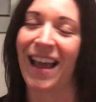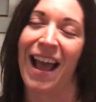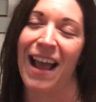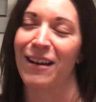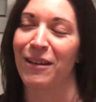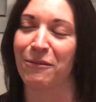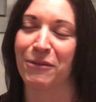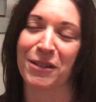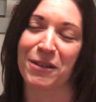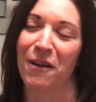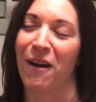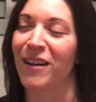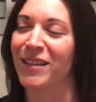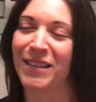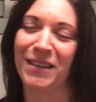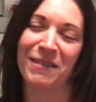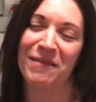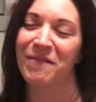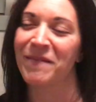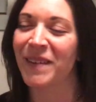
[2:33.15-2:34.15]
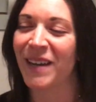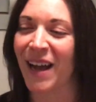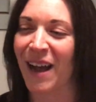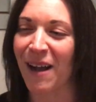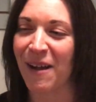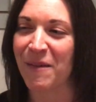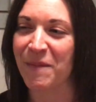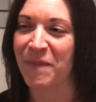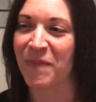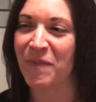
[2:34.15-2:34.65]
Andy was awesome,
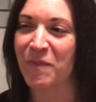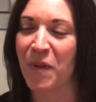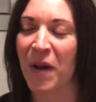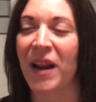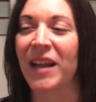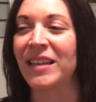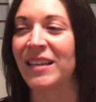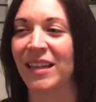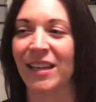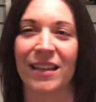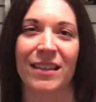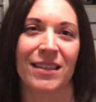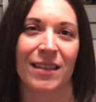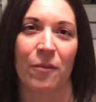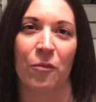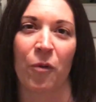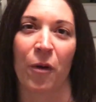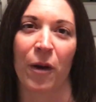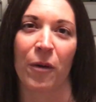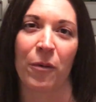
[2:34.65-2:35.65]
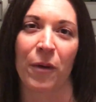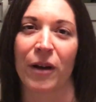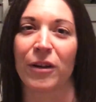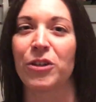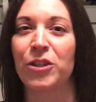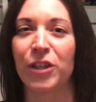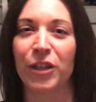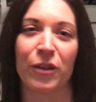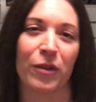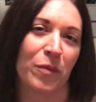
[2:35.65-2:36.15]
but I needed somewhere where
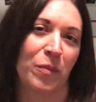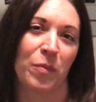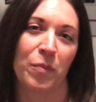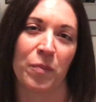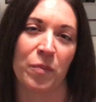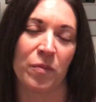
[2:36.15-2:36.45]
she could,